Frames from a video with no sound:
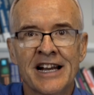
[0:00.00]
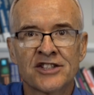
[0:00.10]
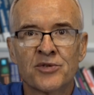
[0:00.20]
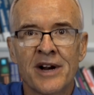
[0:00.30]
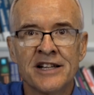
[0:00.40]

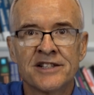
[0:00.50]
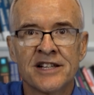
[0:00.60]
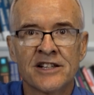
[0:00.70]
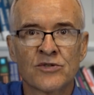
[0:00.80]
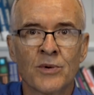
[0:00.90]
extra 8
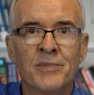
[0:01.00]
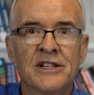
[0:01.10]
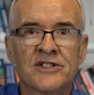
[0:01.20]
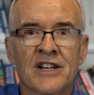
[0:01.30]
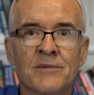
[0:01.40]
cents would be
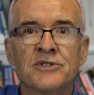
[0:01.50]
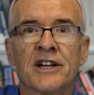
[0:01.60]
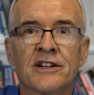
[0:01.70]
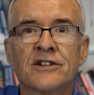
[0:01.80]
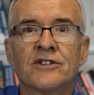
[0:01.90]

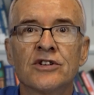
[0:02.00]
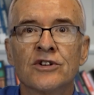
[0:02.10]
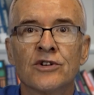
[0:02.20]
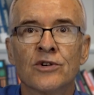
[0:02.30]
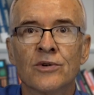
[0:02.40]
subject
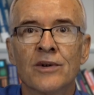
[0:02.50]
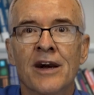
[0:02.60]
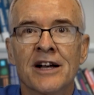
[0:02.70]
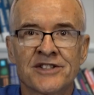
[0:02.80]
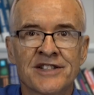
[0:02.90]
to
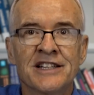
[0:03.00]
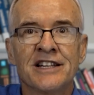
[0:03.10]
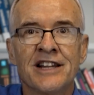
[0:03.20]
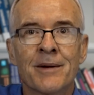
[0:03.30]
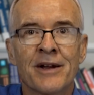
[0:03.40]
us
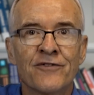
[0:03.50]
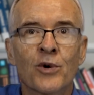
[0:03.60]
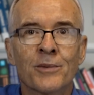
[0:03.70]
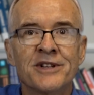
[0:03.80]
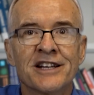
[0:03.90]
sending them a
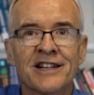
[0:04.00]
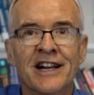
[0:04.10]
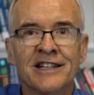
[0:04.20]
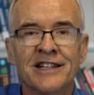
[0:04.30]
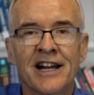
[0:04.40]
Form
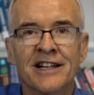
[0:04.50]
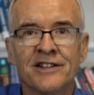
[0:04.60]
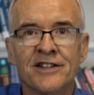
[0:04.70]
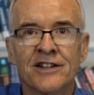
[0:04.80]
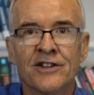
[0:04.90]
1099
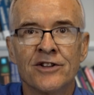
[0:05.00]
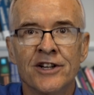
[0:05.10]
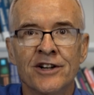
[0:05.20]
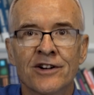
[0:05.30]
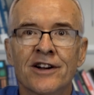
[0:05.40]
at the end of the
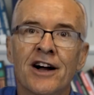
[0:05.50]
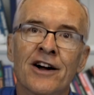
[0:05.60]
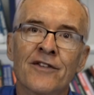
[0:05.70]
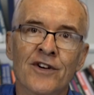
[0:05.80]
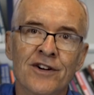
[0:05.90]
year.
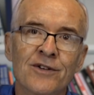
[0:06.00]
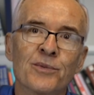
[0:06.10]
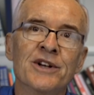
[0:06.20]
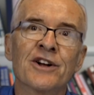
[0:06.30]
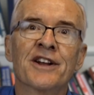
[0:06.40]
However,
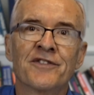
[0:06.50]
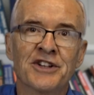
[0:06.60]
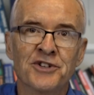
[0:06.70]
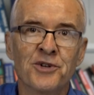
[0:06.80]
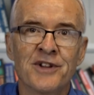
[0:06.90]
we don't have
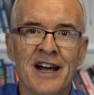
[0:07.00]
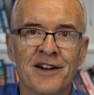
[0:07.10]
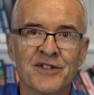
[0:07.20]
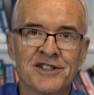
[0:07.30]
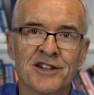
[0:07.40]
to do that
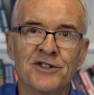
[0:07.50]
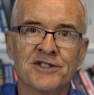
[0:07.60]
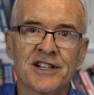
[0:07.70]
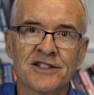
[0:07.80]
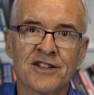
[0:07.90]
if it's under
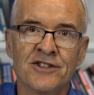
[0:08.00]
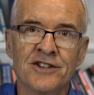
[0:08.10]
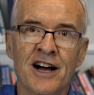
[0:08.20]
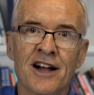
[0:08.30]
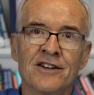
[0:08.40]

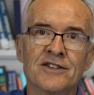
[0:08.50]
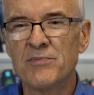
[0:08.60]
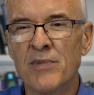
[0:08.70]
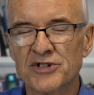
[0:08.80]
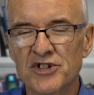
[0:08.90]

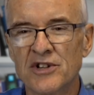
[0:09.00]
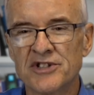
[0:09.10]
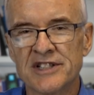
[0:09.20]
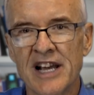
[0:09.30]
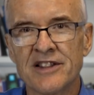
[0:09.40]
$600. Most
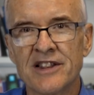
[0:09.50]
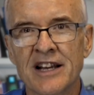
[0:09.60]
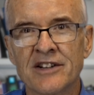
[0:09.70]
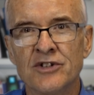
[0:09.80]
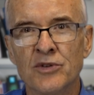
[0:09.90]
churches, I
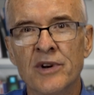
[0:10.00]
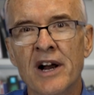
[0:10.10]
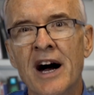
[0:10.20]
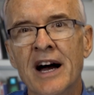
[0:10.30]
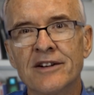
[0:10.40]
think, do
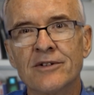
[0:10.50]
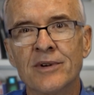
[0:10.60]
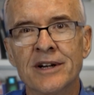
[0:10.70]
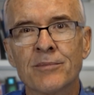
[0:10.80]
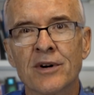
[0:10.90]
not
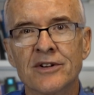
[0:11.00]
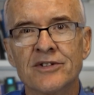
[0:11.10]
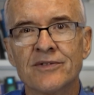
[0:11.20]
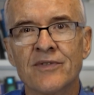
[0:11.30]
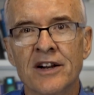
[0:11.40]

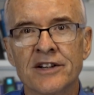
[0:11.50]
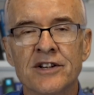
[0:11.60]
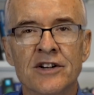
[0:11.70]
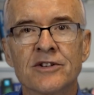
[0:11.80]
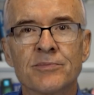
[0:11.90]
reimburse
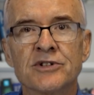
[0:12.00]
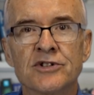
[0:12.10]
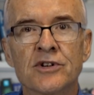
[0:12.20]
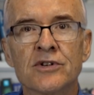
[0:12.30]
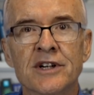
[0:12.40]
volunteers, but
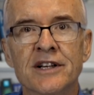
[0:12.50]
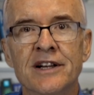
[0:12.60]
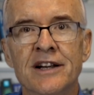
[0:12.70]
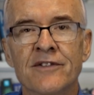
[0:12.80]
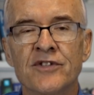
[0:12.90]
you could.
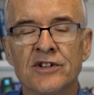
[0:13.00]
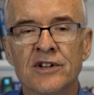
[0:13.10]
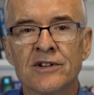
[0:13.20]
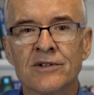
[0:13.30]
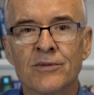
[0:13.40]
And if you
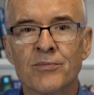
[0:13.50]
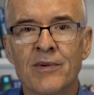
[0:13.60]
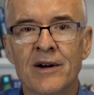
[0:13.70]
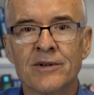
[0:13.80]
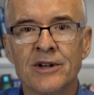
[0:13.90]
do,
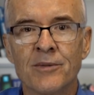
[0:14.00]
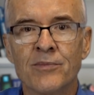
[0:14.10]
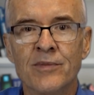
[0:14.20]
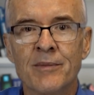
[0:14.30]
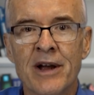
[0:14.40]
you
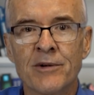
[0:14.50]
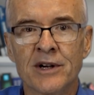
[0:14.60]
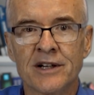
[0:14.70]
may want